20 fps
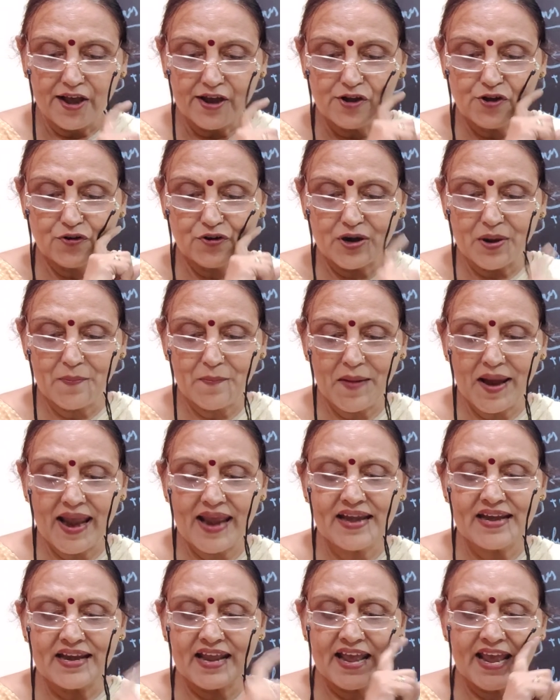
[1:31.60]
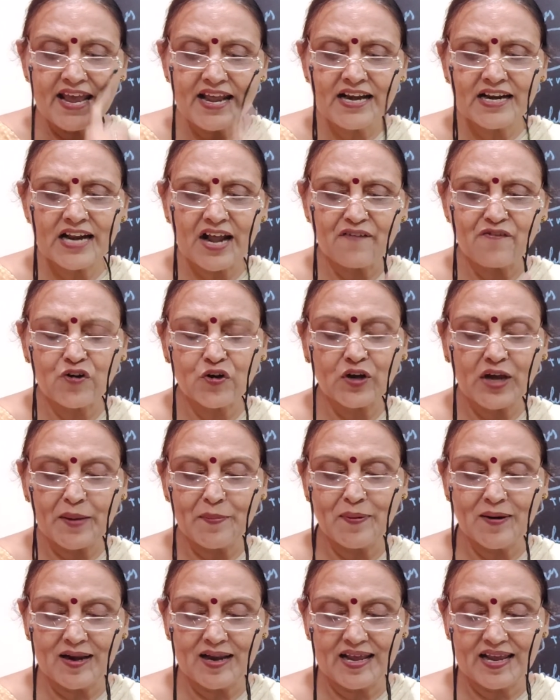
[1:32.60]
you remain
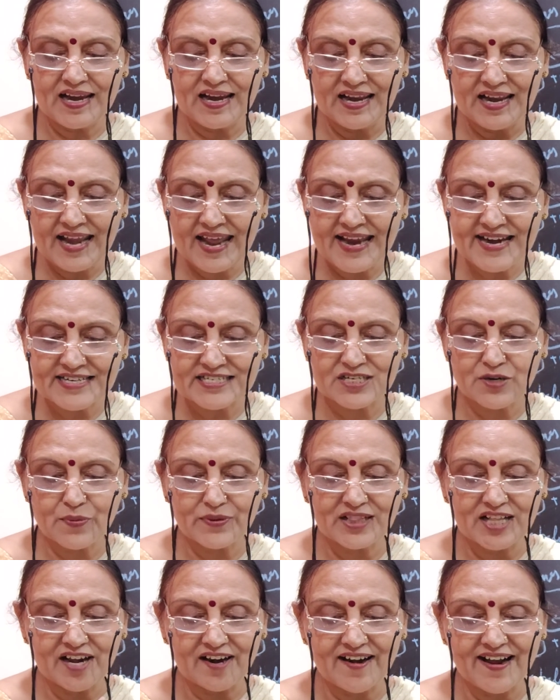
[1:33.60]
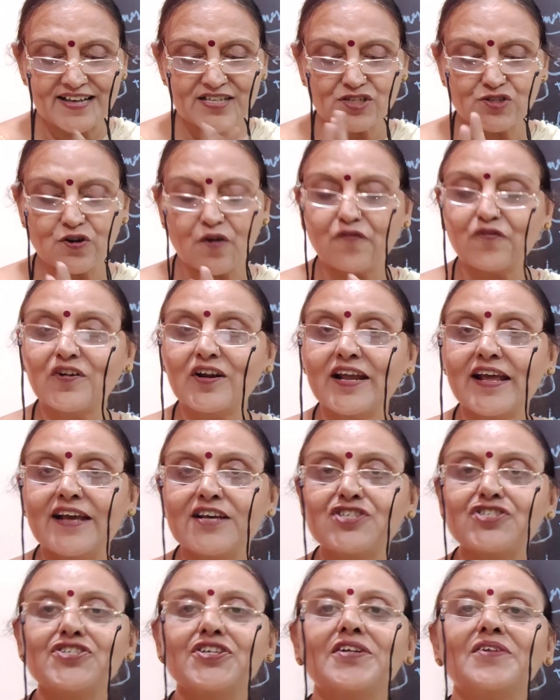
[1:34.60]
irrevocably linked with the rest of
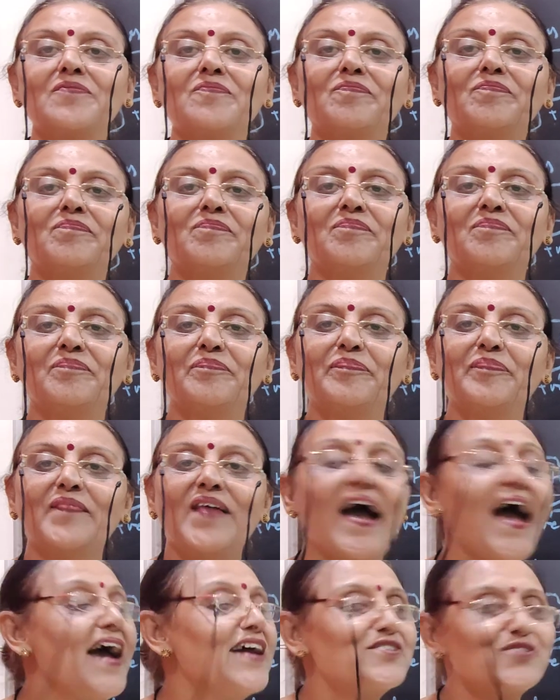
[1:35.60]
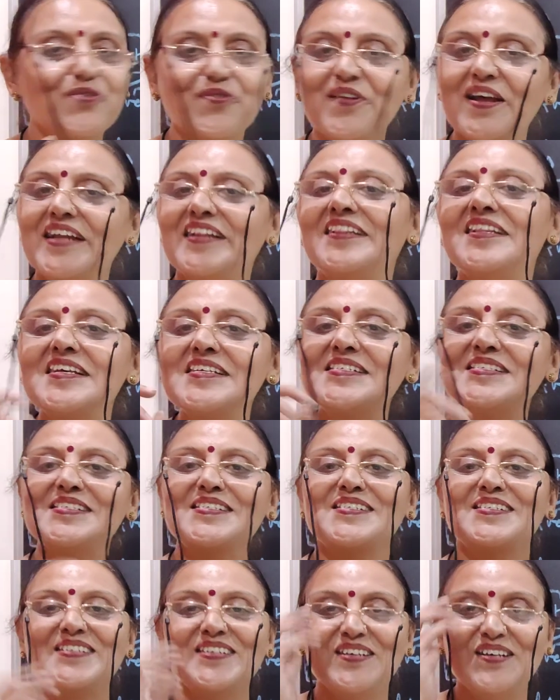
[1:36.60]
creation. I had to read
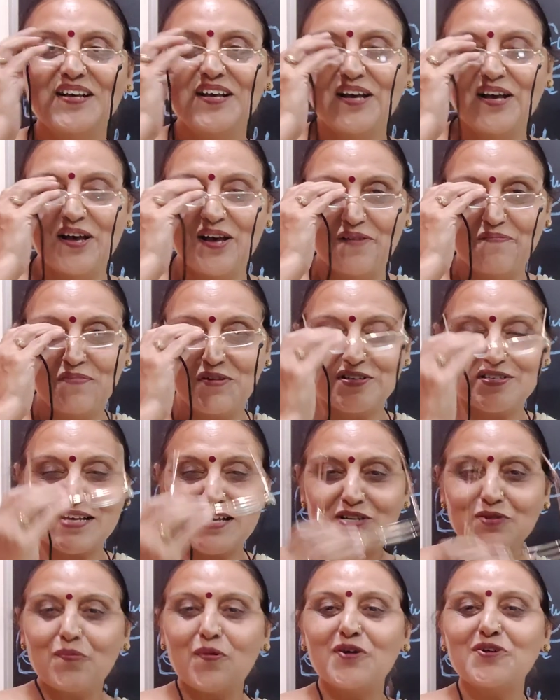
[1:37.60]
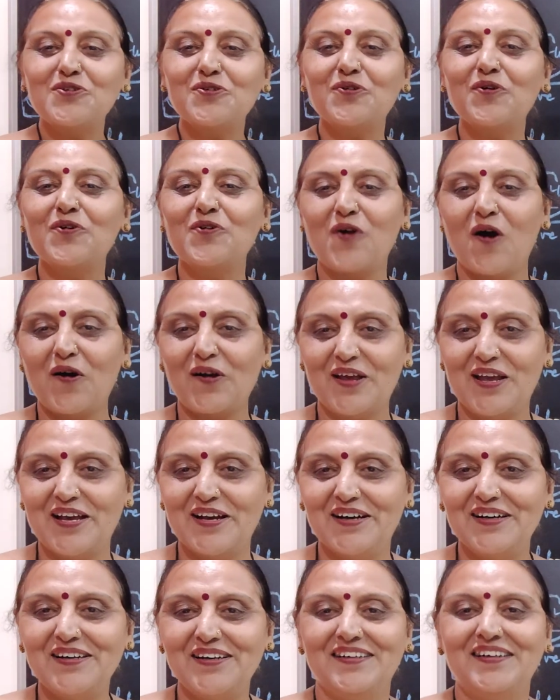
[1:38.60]
this because I don't want to go wrong
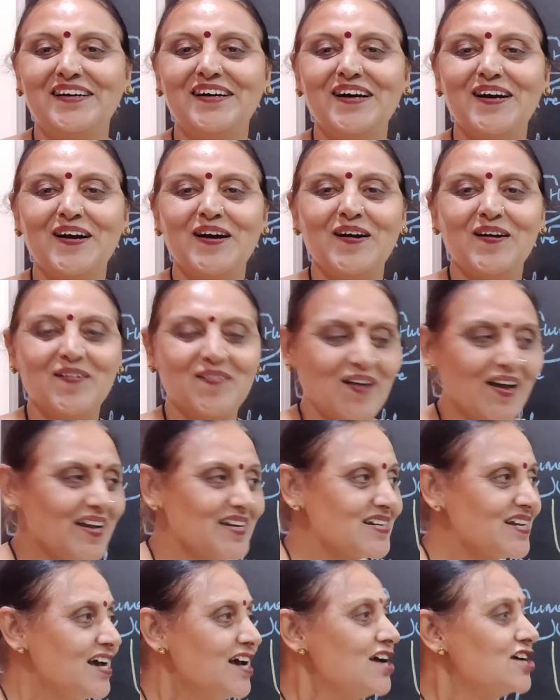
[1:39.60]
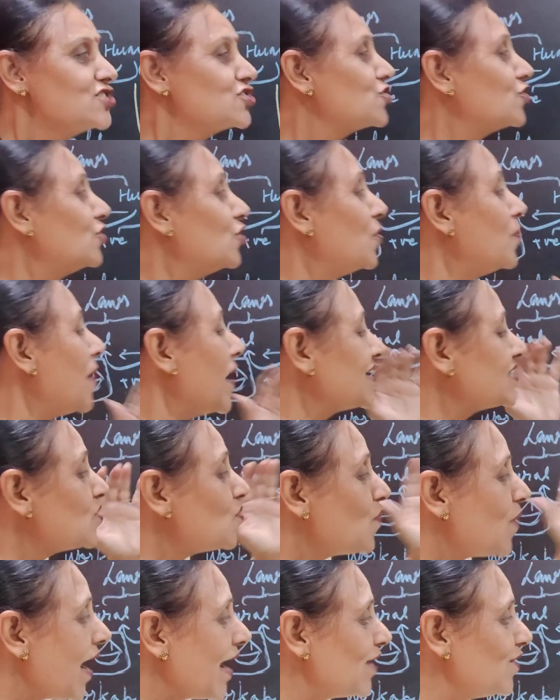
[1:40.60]
here, right? So no
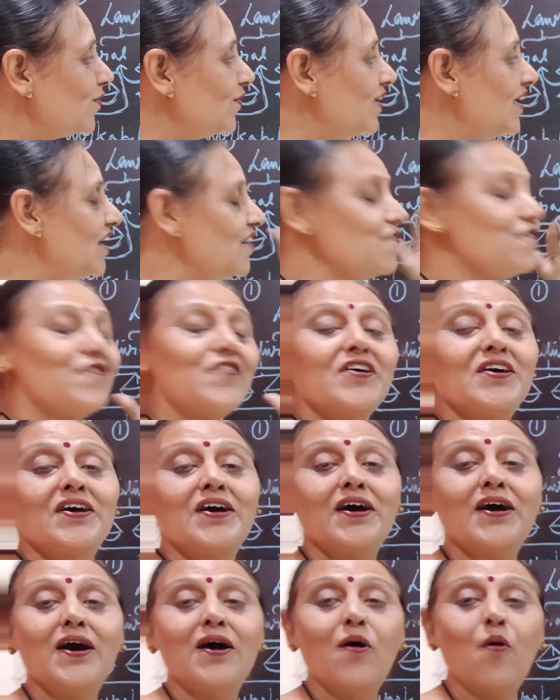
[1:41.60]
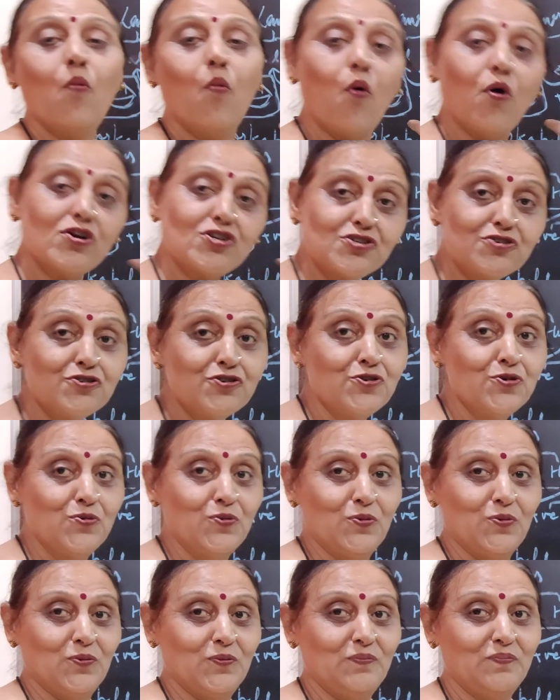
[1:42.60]
matter where you live, what you
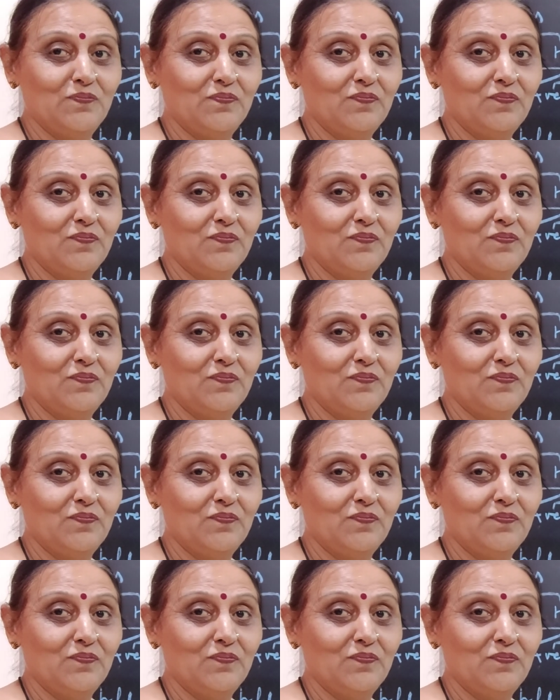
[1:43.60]
do,